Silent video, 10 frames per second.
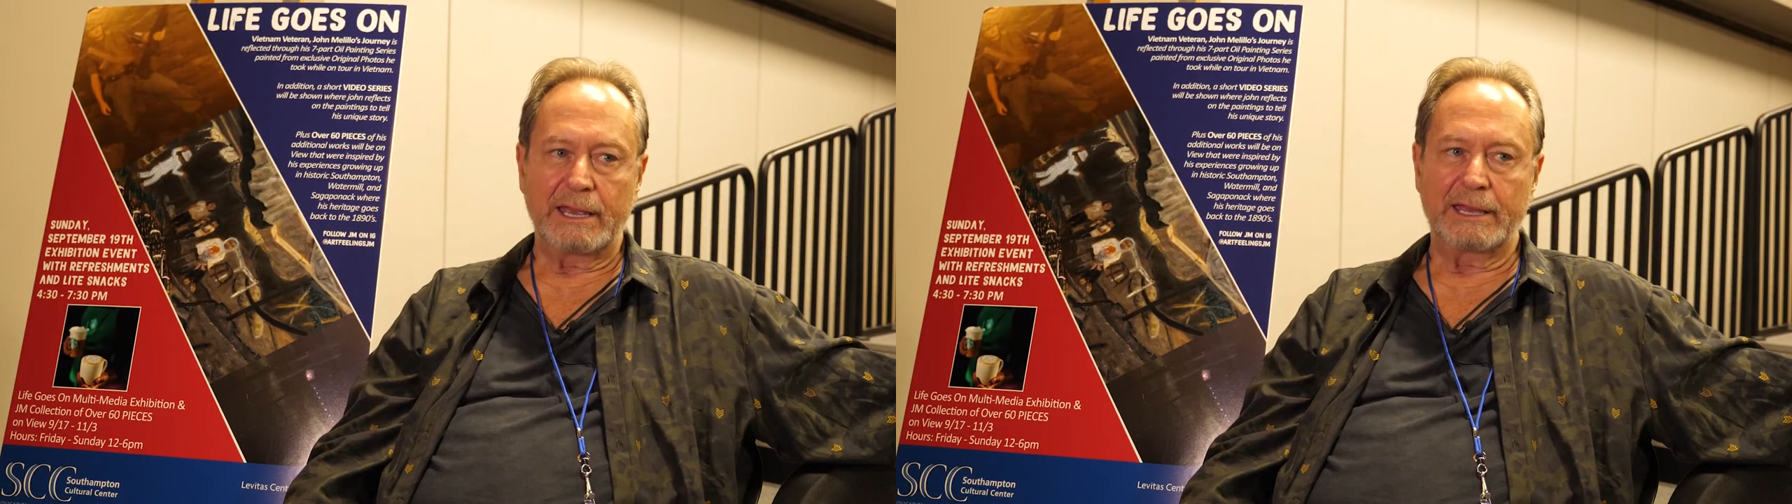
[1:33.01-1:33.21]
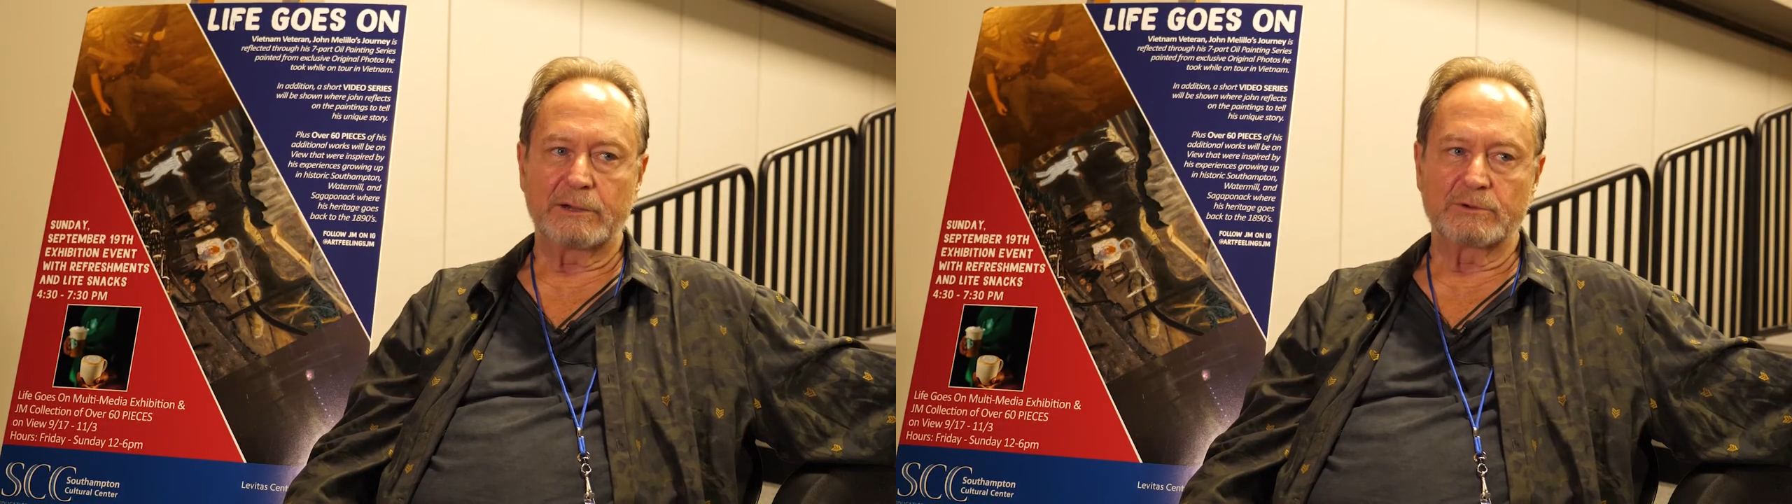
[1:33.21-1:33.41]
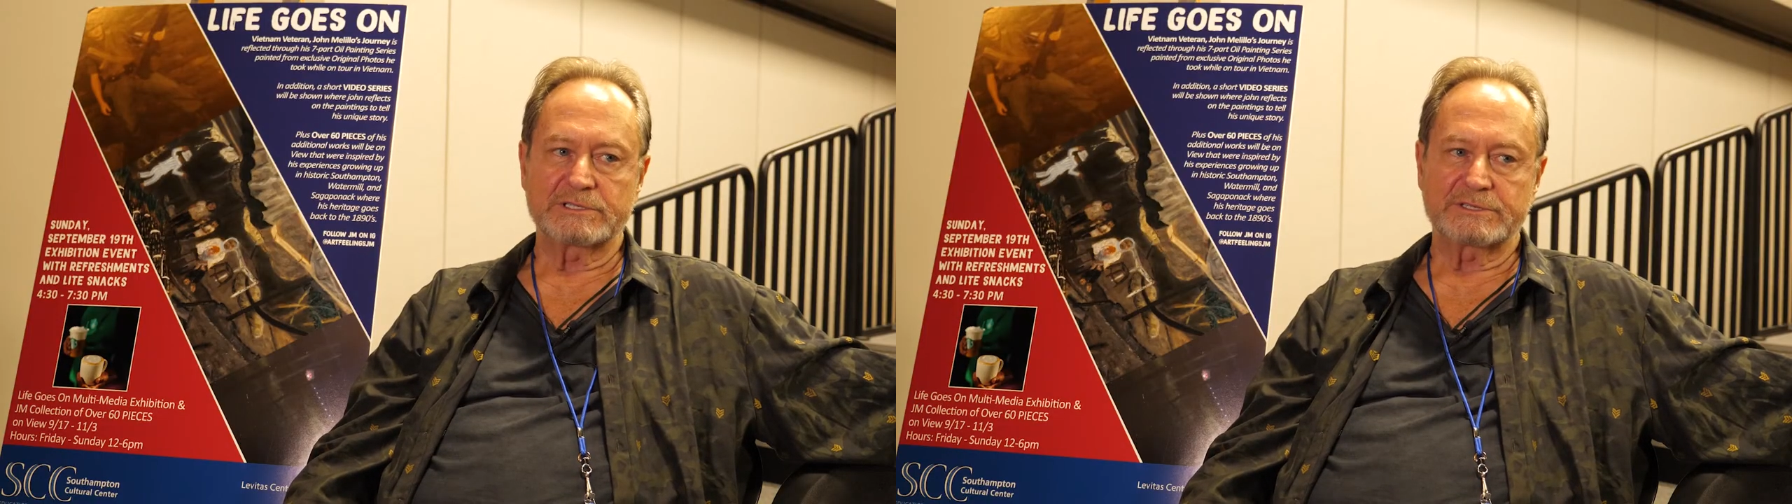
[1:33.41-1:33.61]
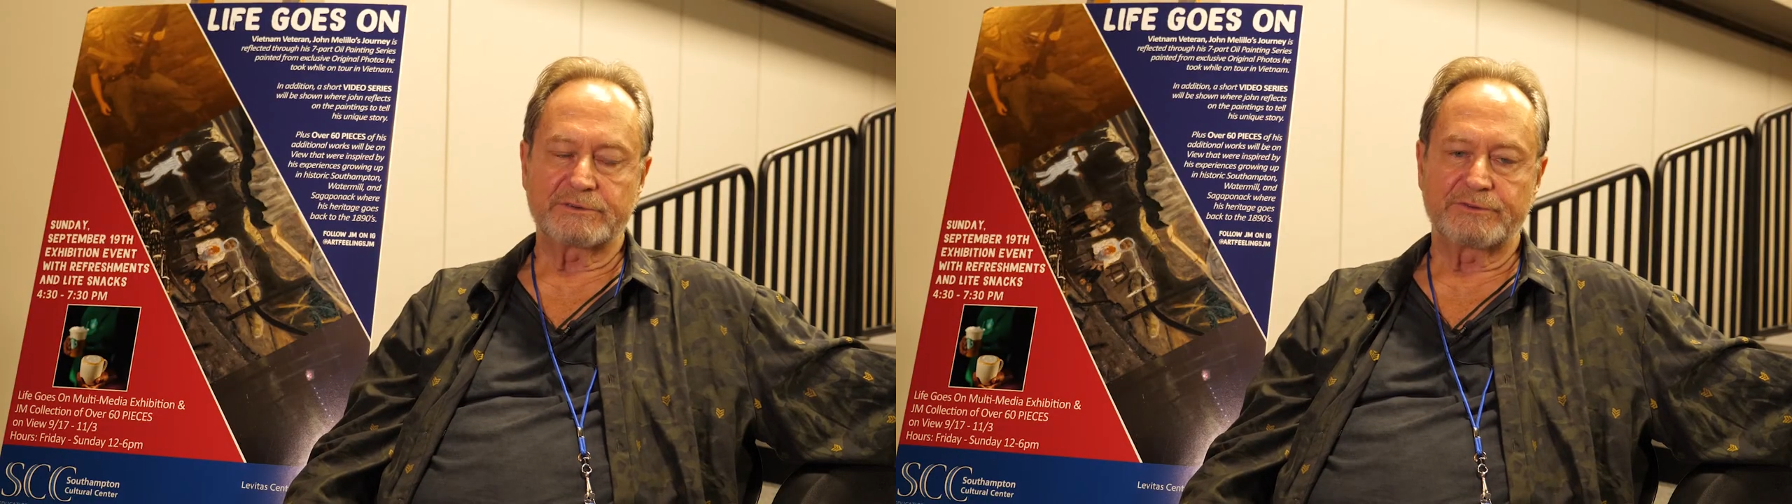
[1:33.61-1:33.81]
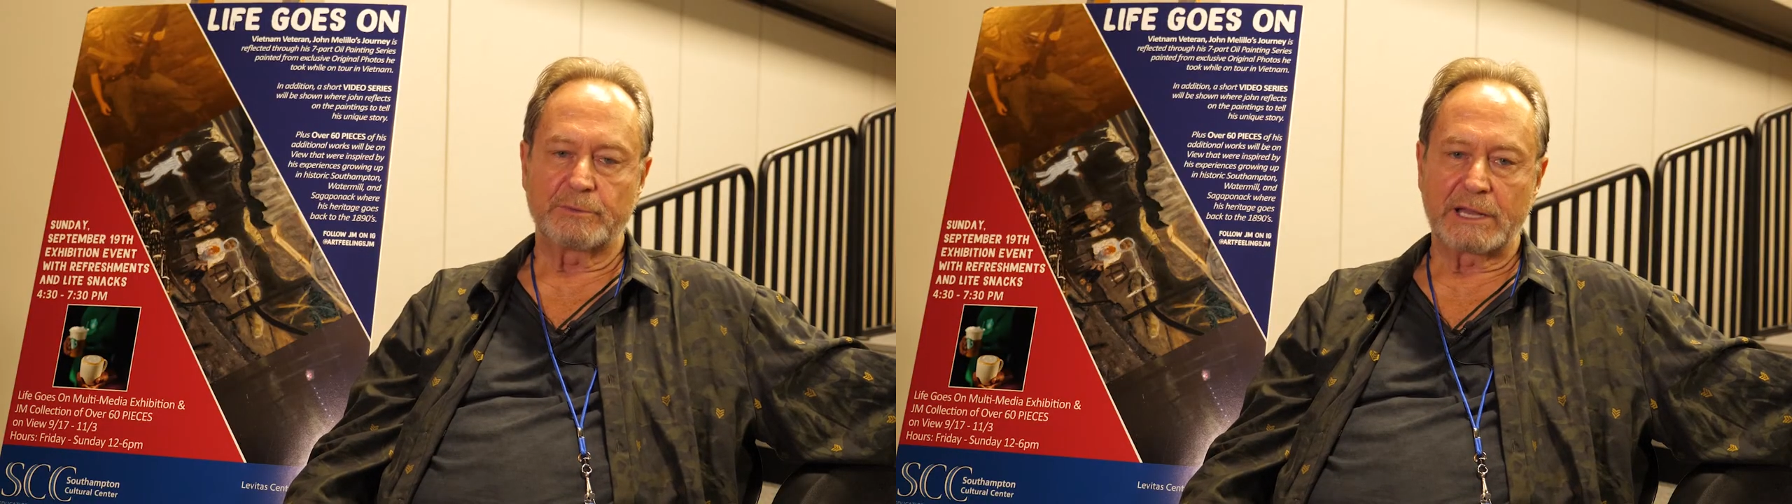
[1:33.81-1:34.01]
and it was
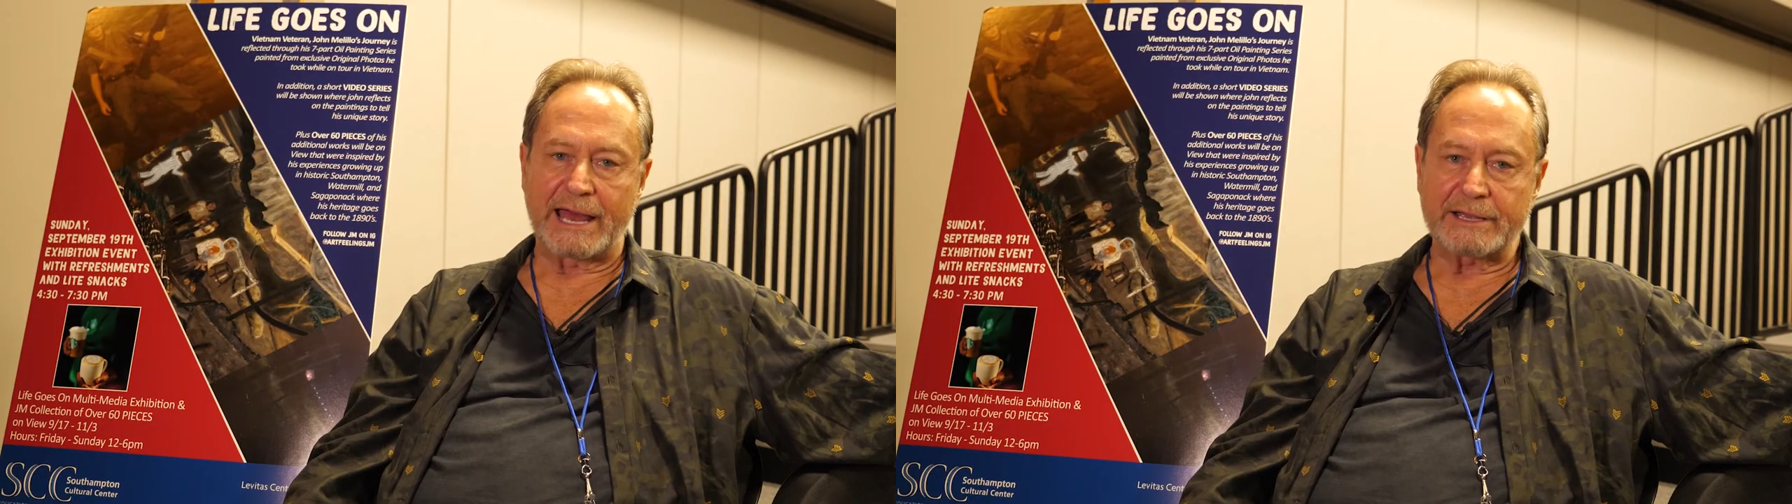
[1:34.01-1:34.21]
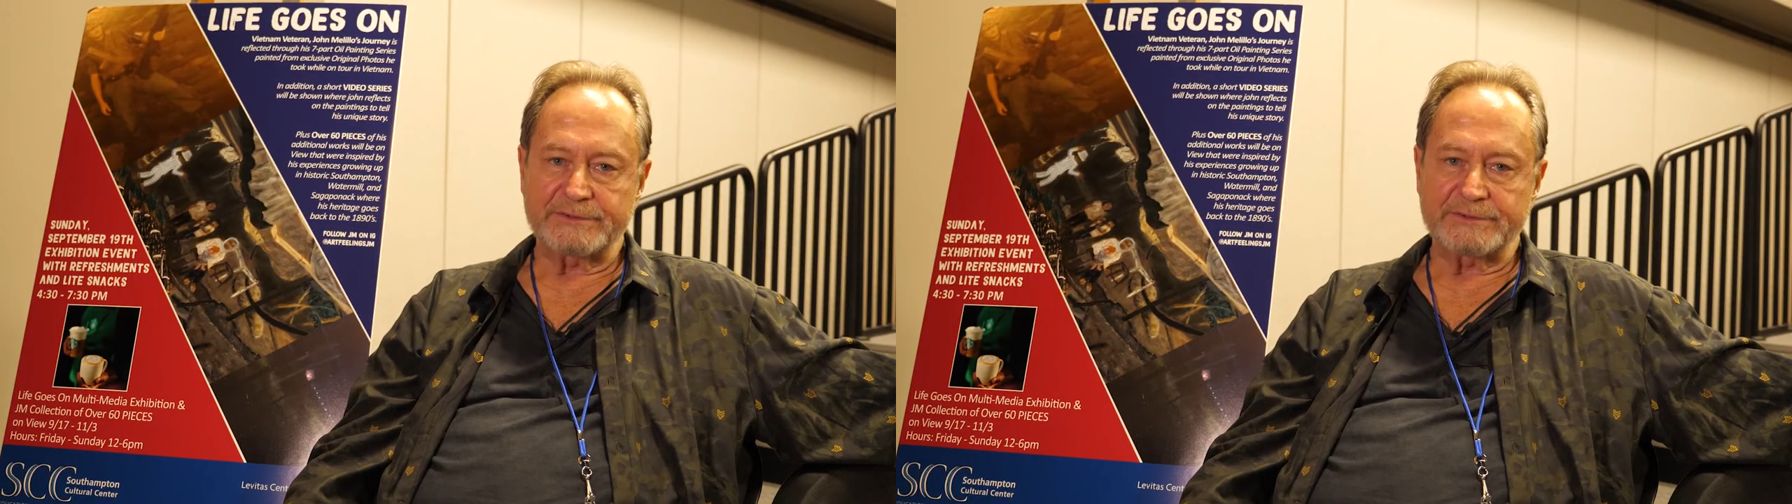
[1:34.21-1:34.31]
from a lack